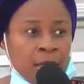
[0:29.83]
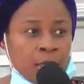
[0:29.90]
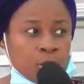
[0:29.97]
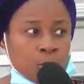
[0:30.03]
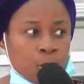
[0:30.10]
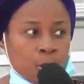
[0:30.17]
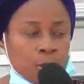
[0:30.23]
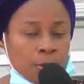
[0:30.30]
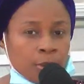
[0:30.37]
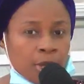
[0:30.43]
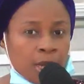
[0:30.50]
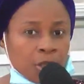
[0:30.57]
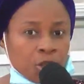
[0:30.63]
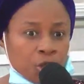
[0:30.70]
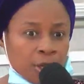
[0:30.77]
So
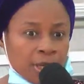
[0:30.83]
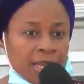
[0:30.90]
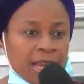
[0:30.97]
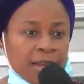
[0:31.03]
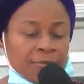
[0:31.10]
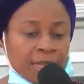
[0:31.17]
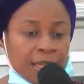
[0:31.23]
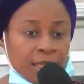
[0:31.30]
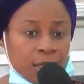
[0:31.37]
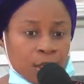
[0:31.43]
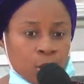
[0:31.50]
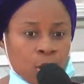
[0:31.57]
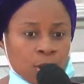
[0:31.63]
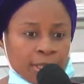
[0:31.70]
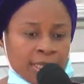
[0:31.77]
shortly after the
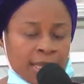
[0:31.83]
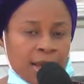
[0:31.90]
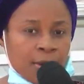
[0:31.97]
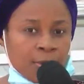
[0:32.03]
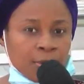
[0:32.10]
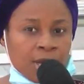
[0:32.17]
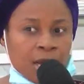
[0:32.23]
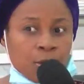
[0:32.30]
lockdown,